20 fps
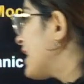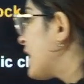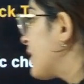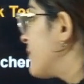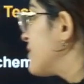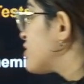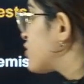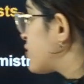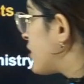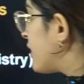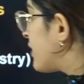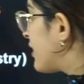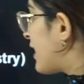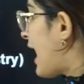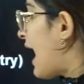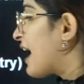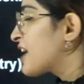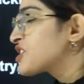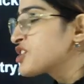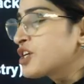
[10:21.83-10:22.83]
chemistry
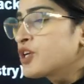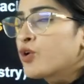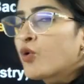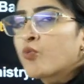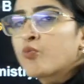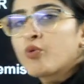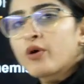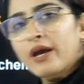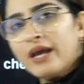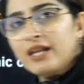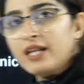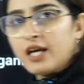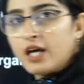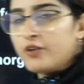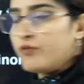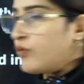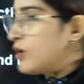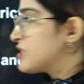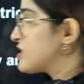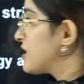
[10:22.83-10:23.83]
reaction notebook and
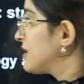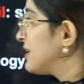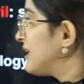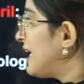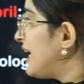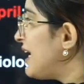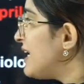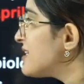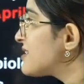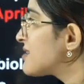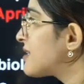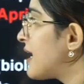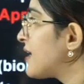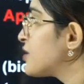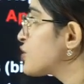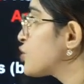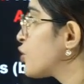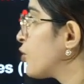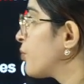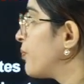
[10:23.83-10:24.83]
conversion. These things
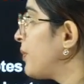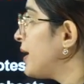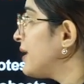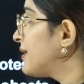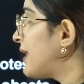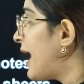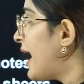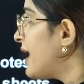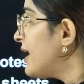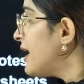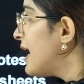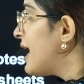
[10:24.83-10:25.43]
should be there.